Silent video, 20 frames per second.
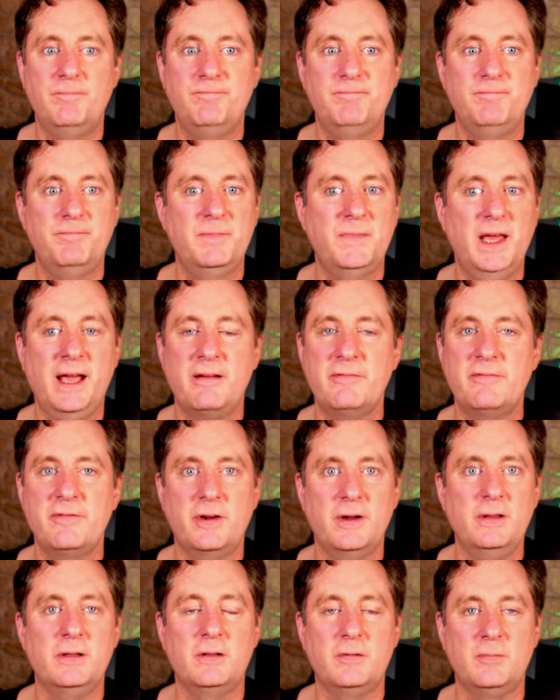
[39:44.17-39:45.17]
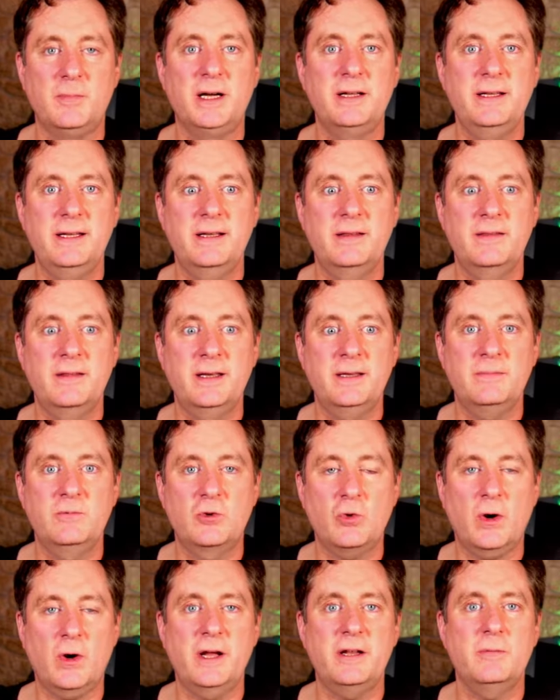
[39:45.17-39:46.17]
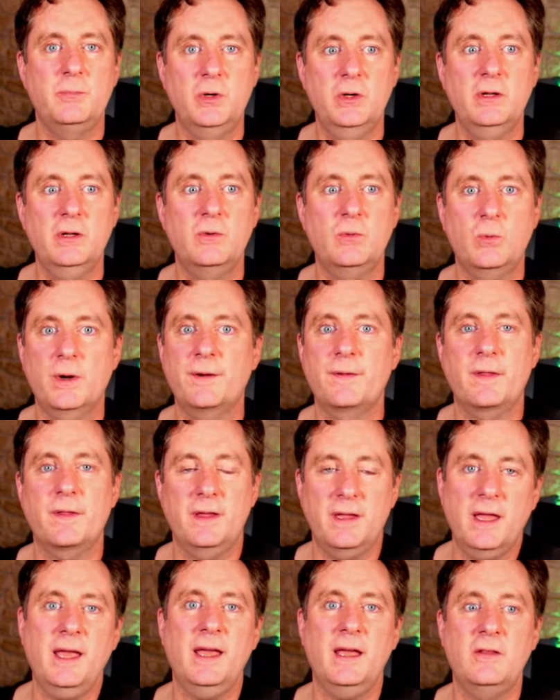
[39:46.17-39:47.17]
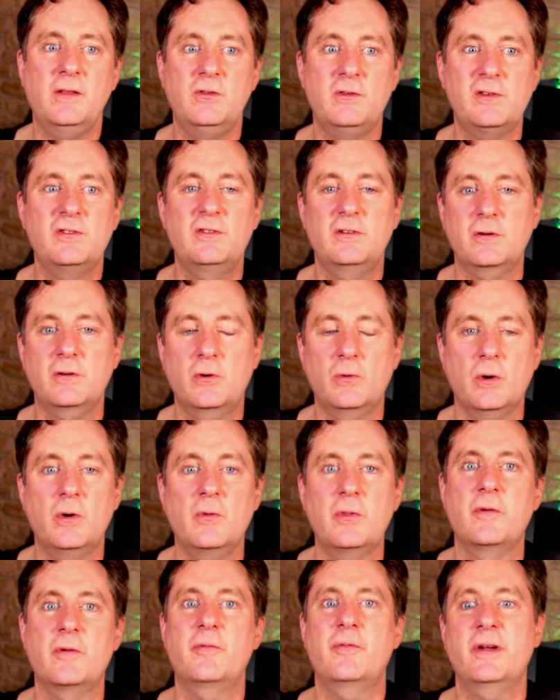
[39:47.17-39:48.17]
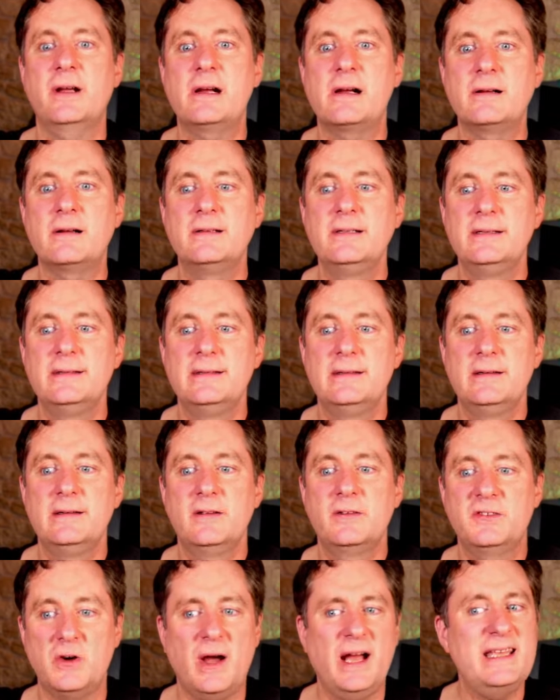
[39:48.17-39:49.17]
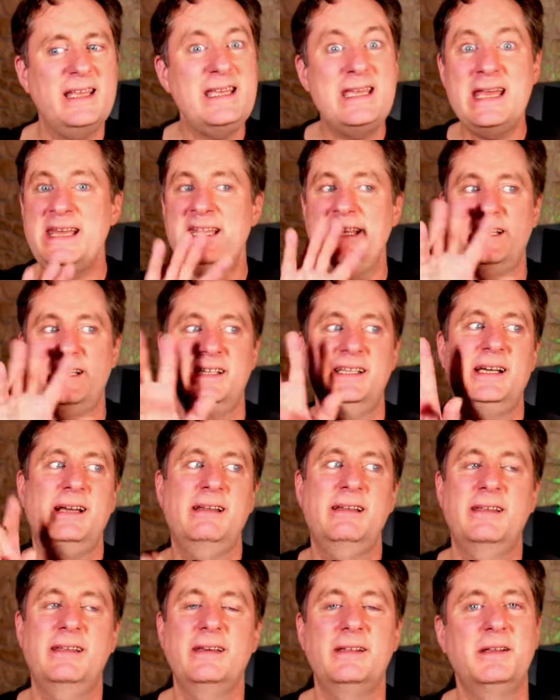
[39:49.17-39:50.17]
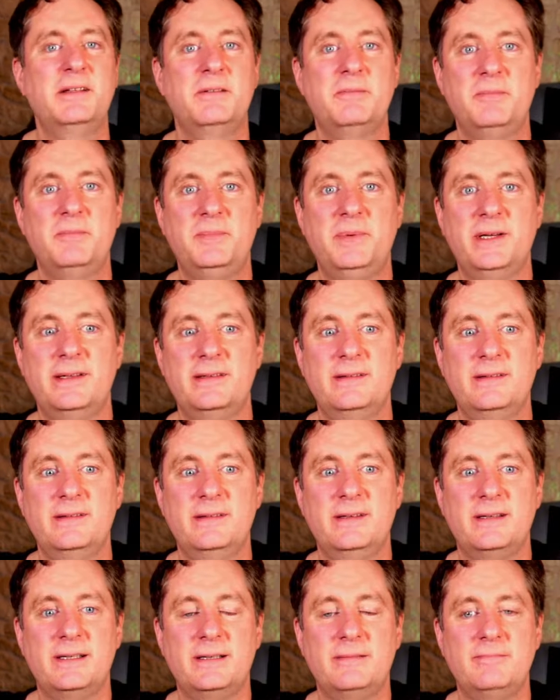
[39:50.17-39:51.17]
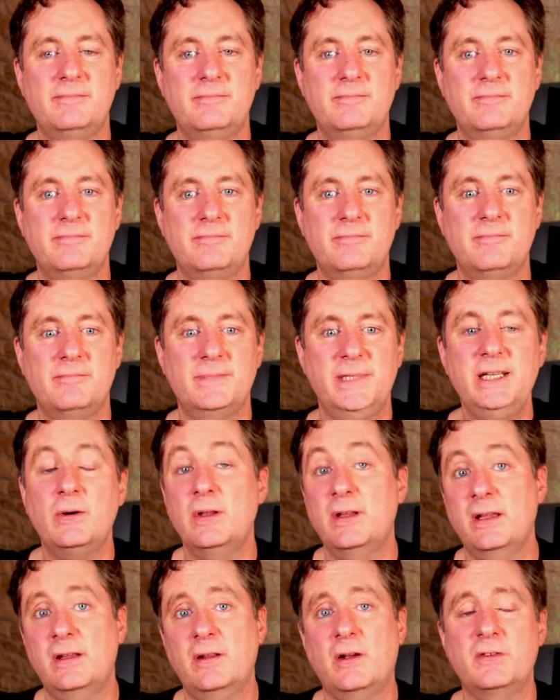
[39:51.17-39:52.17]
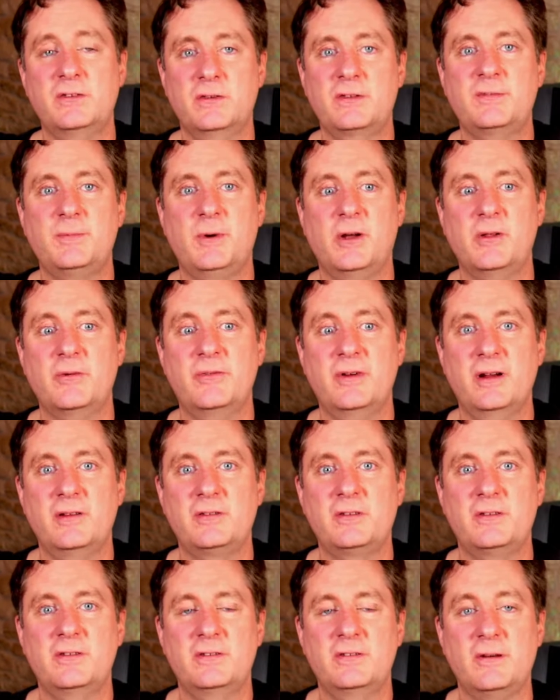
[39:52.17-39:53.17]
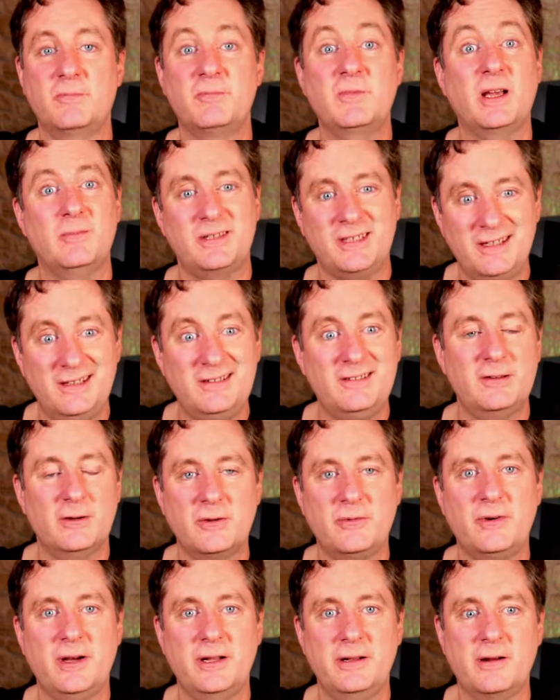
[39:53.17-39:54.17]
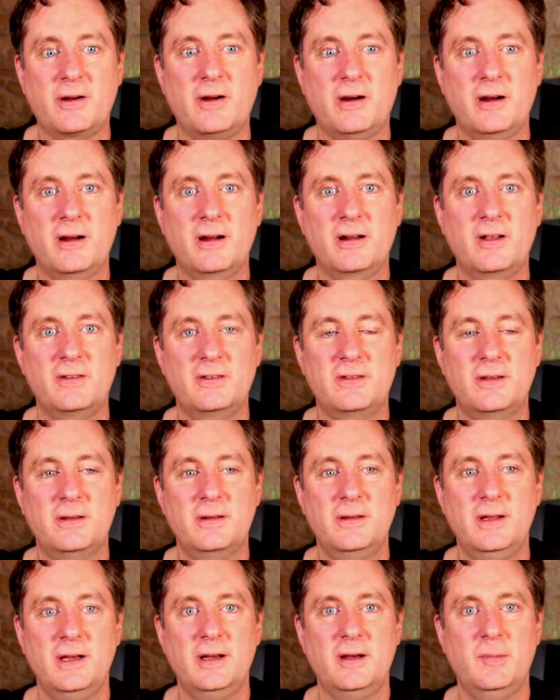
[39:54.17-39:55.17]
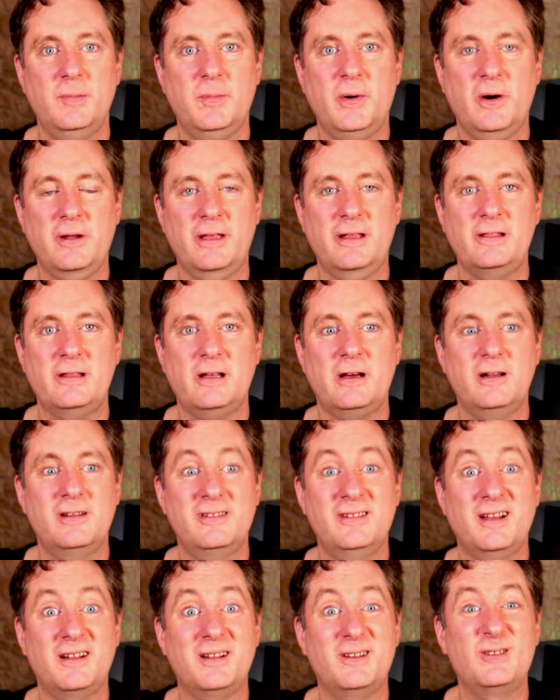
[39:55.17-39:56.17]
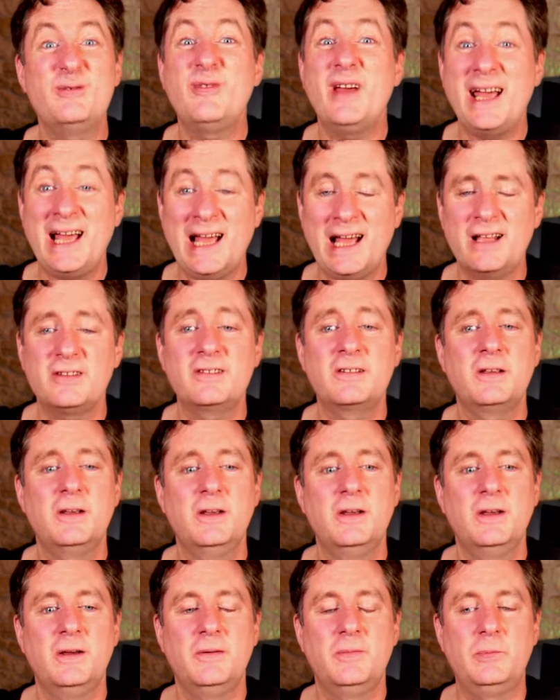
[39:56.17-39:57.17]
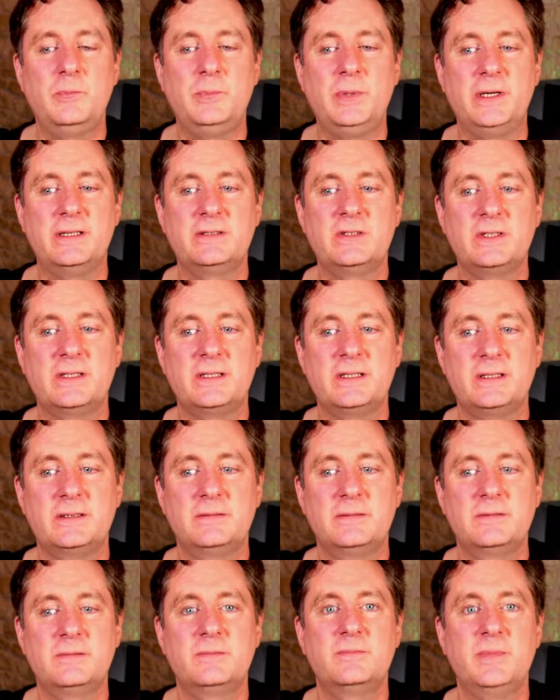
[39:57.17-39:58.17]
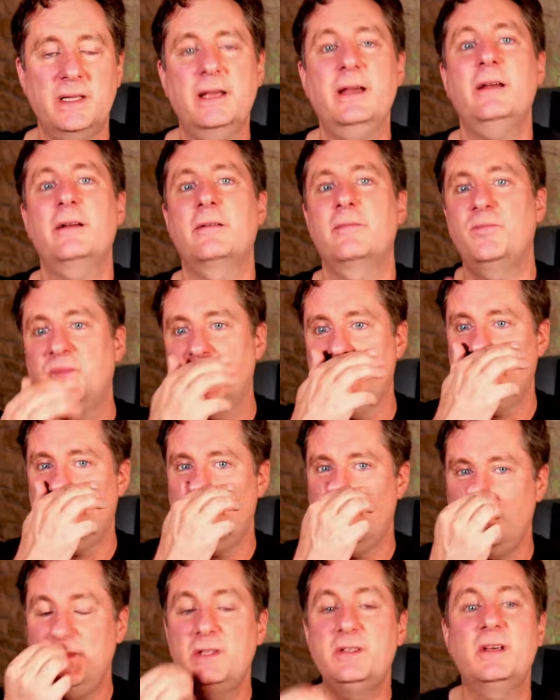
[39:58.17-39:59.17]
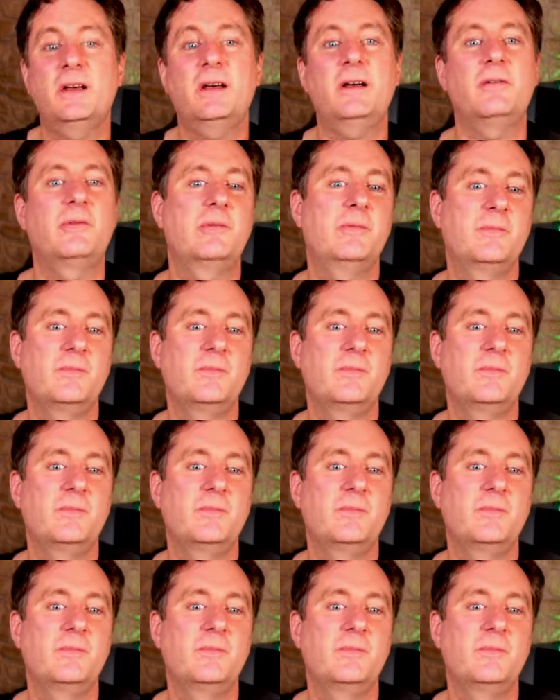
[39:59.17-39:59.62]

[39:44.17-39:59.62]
they have very little money, and they try to put it where they can just to grow the fair. So I get it. But, and also smaller fairs, it's sometimes easier to find your car because the parking lot is not as vast. But it can be tough.